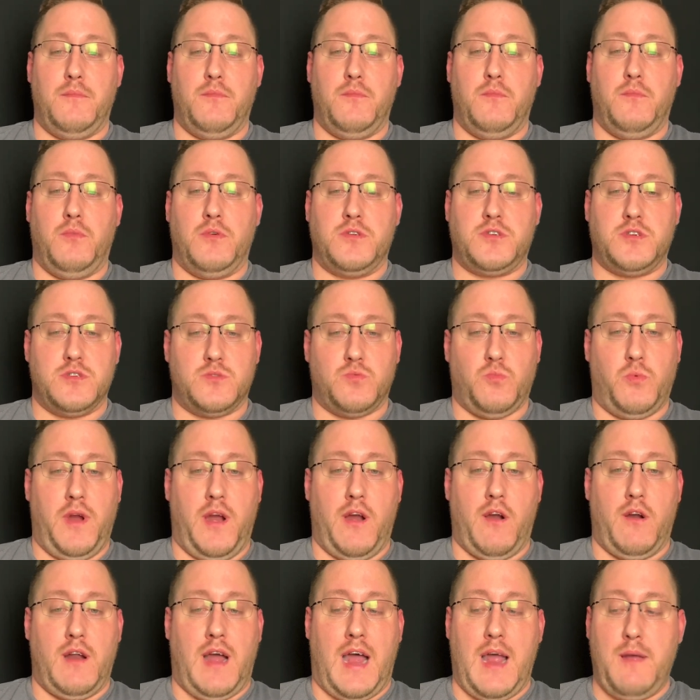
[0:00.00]
which is
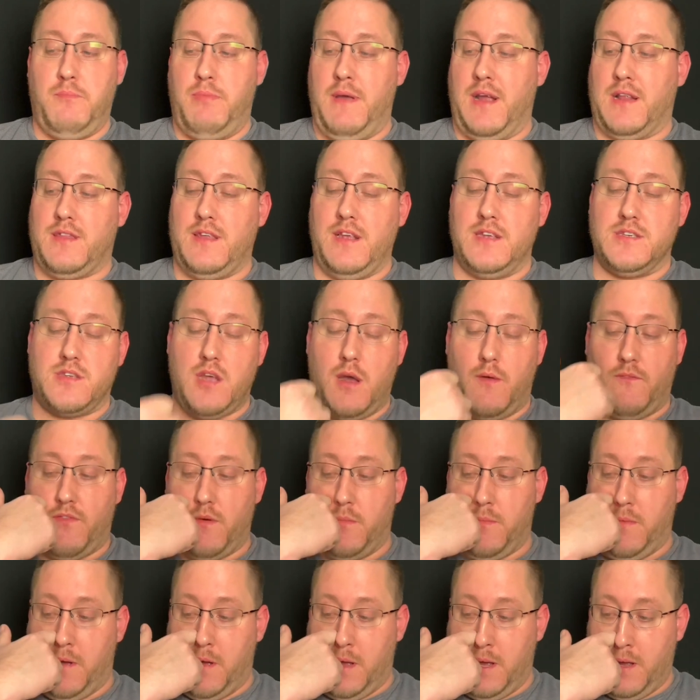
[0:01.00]
weird. I picked these up
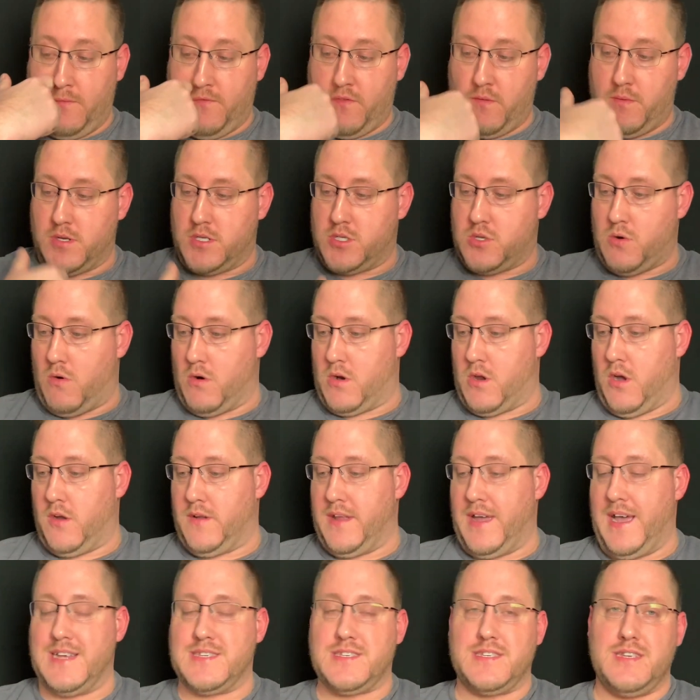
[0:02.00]
from a store
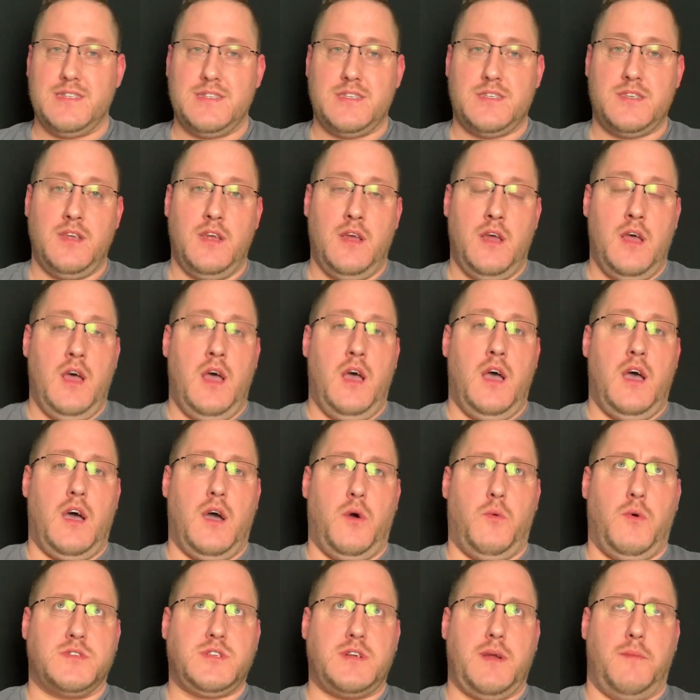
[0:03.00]
called Essence,
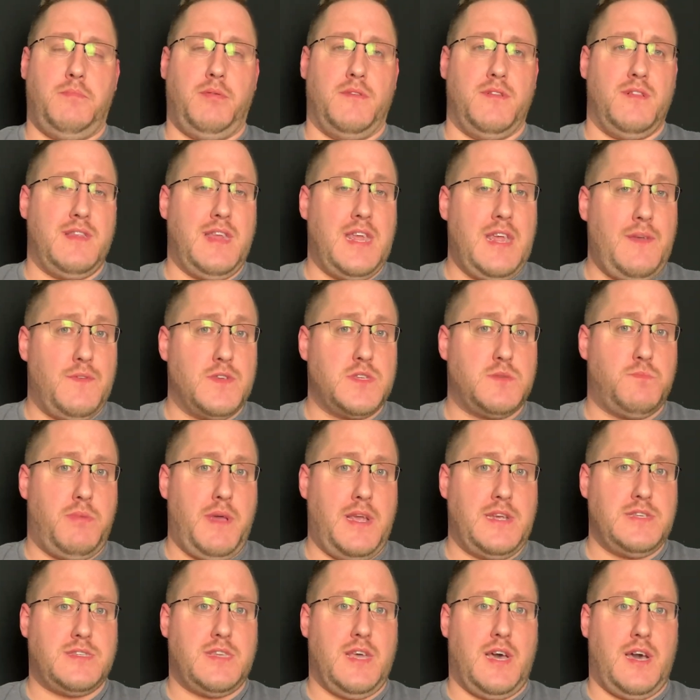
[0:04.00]
which I believe is
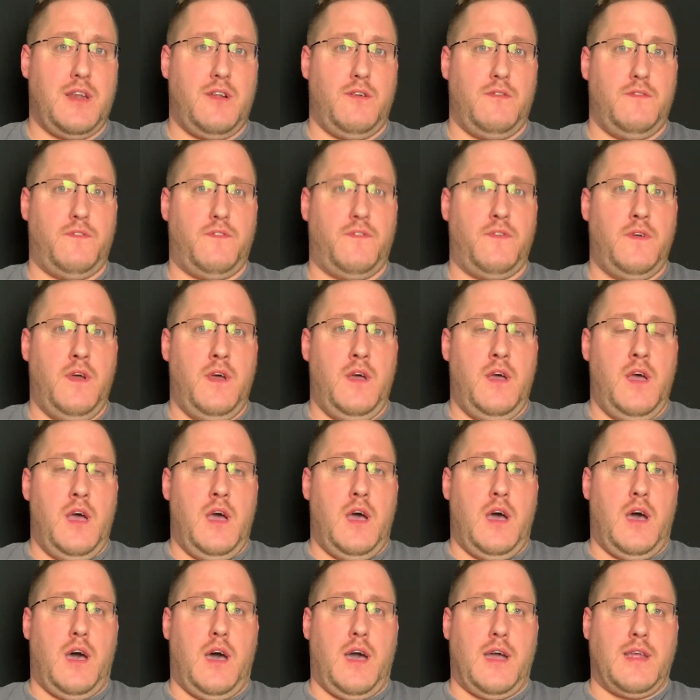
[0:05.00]
based out of
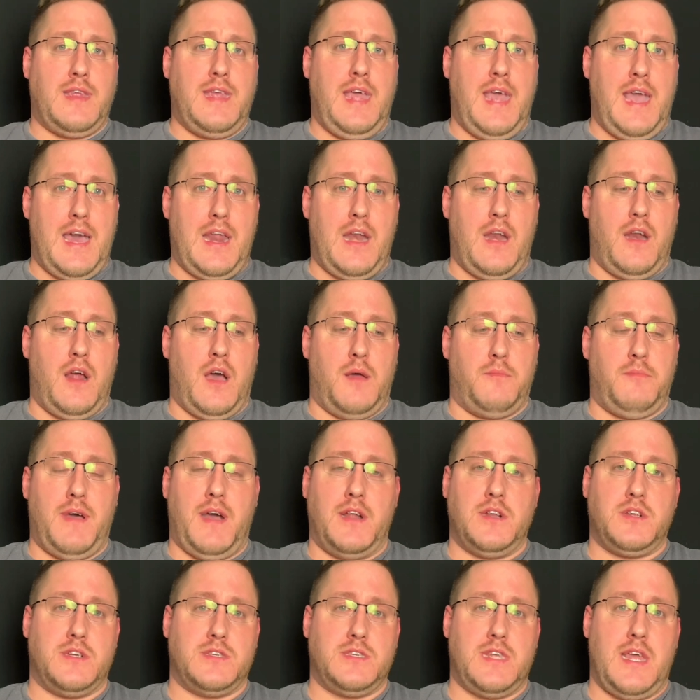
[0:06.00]
Canada. I'm
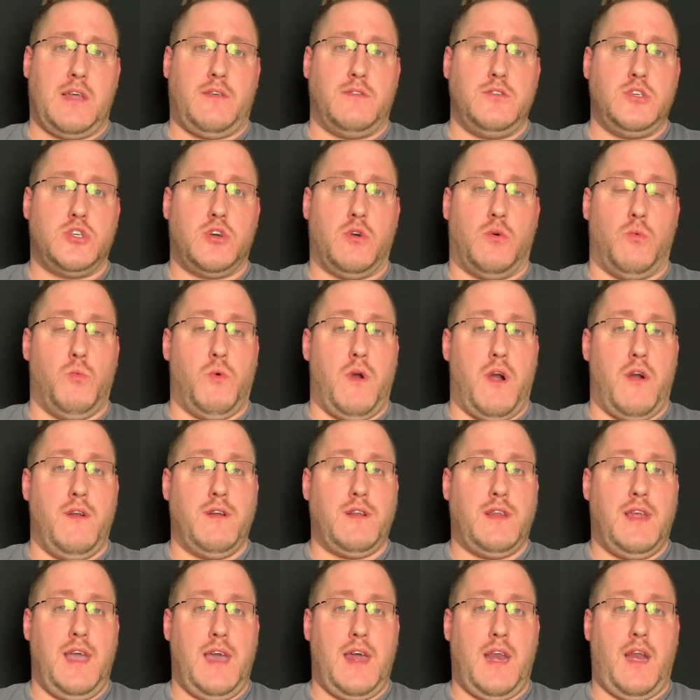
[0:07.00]
not exactly sure where
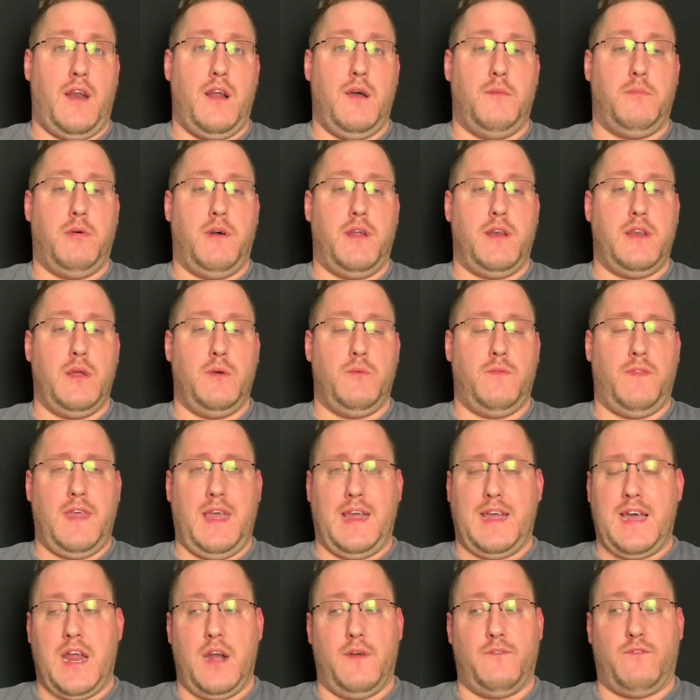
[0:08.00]
in Canada, but they
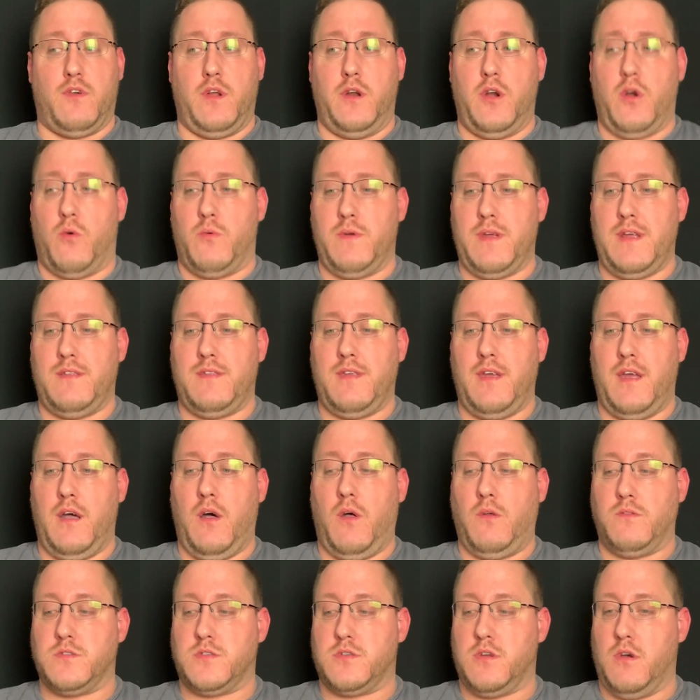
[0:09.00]
got in front of
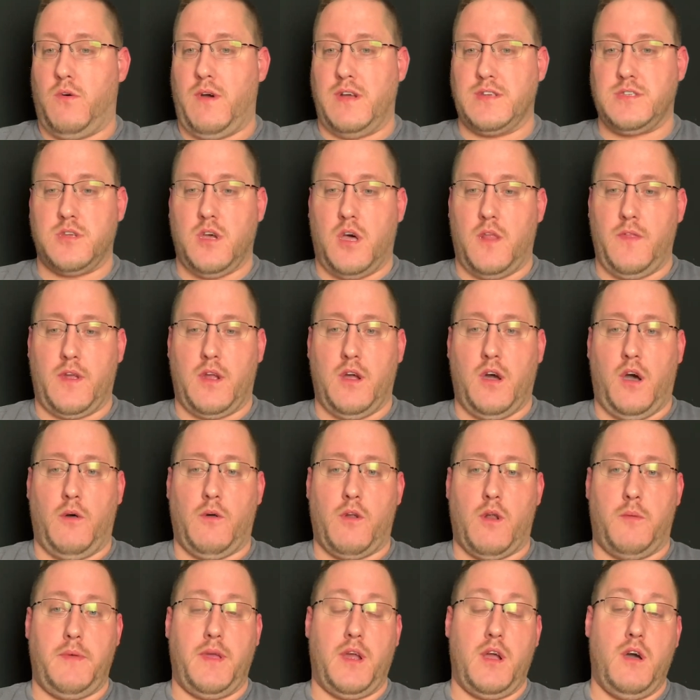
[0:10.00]
retail, so I saw the
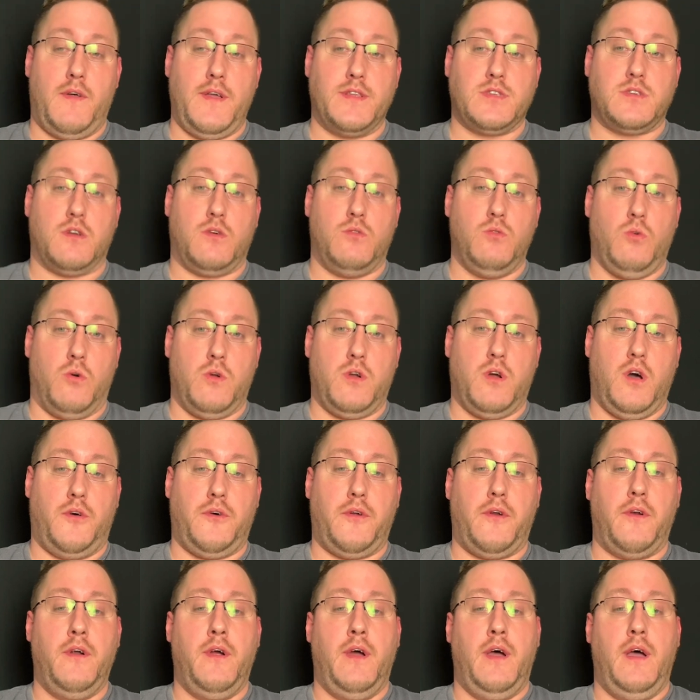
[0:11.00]
color. I'm like, oh, that's a cool
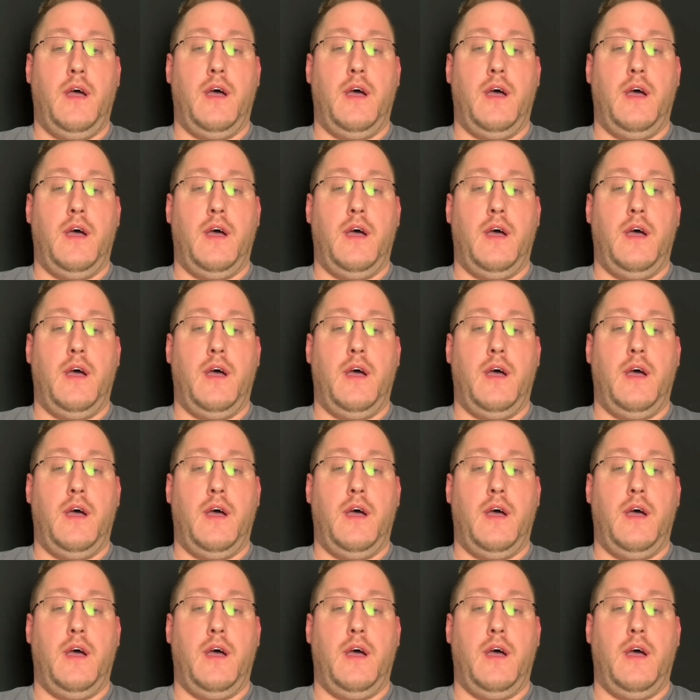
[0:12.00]
color.